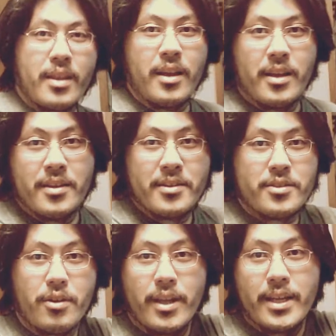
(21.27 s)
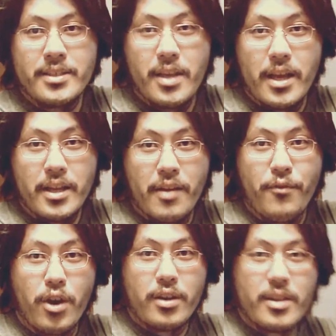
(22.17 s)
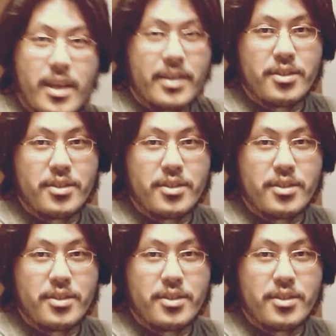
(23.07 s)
So let's convert this